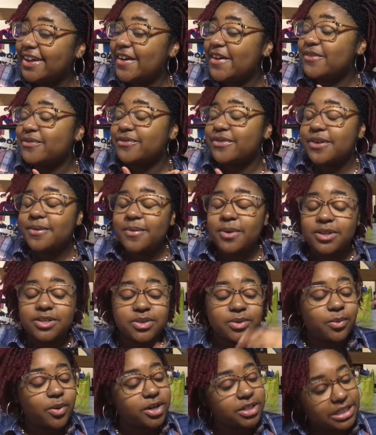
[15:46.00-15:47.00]
A free will
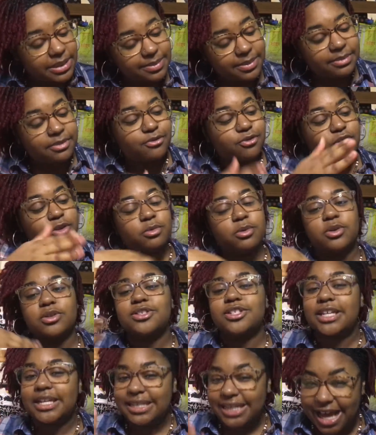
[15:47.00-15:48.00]
to worship him, a free will
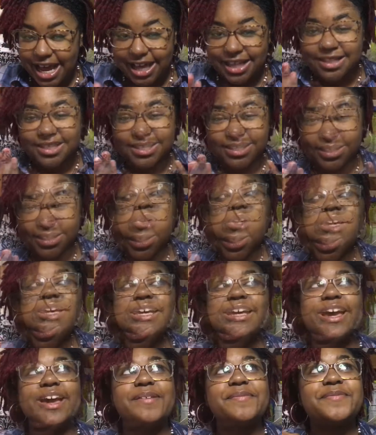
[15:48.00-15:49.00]
to not. I
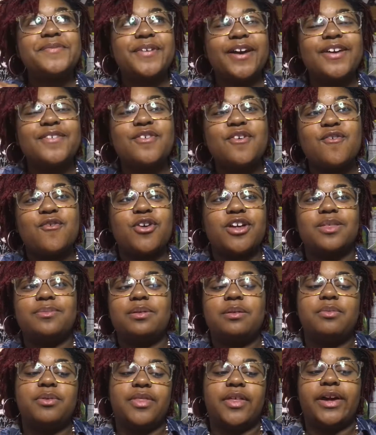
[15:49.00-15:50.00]
truly am grateful for the
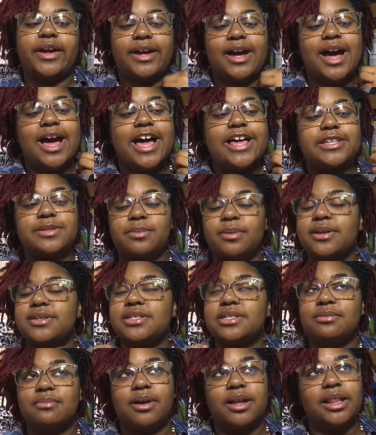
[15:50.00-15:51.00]
people that God has
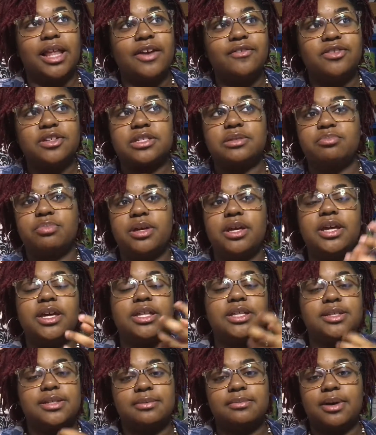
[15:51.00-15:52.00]
placed in my life to speak
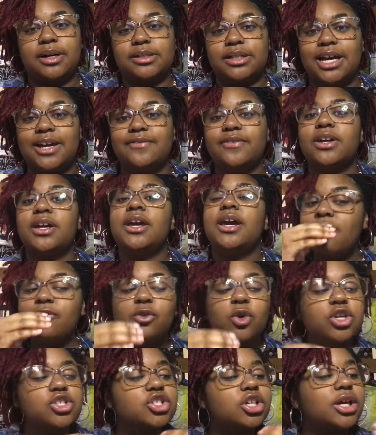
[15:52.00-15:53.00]
into my life. Of
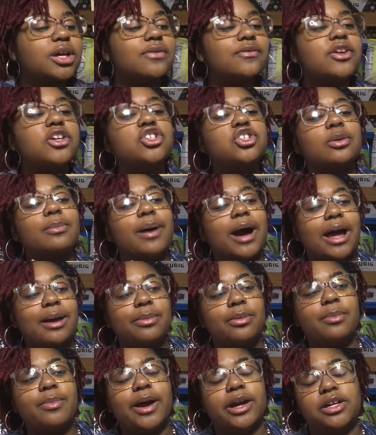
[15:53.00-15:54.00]
course, you can read your
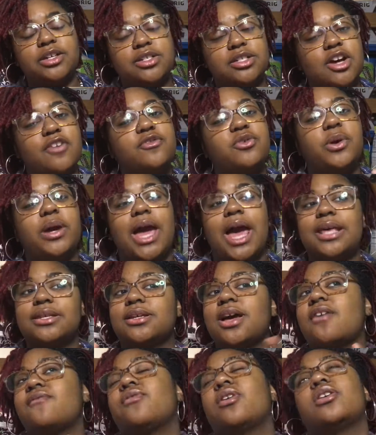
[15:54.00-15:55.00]
Bible by yourself. You can
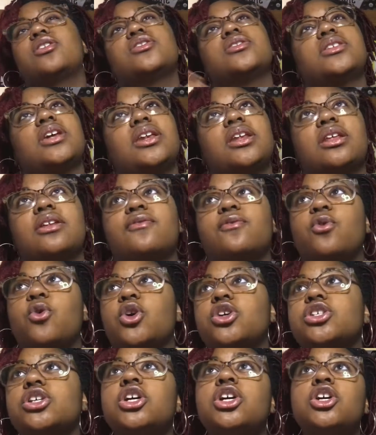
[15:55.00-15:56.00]
ask God for understanding. Of
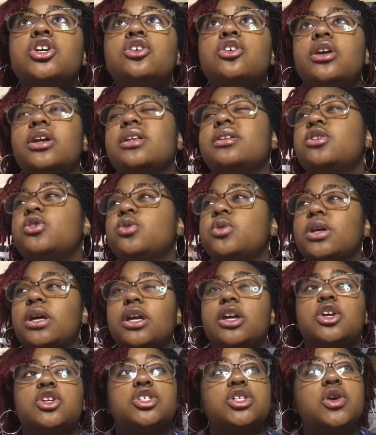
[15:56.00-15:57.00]
course, you can do it
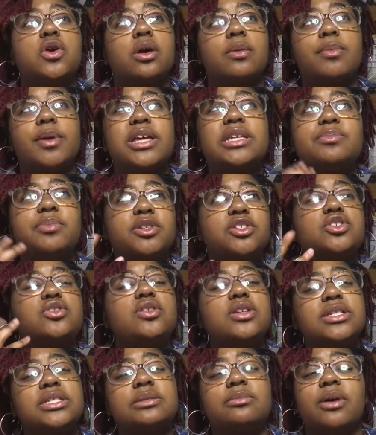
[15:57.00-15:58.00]
in your secret place, but you
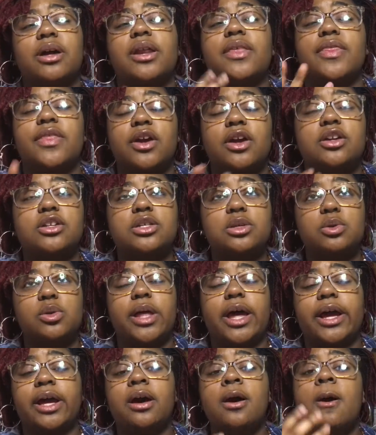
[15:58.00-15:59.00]
need somebody there to
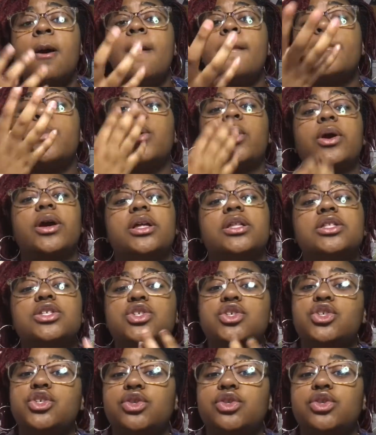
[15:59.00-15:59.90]
like pour into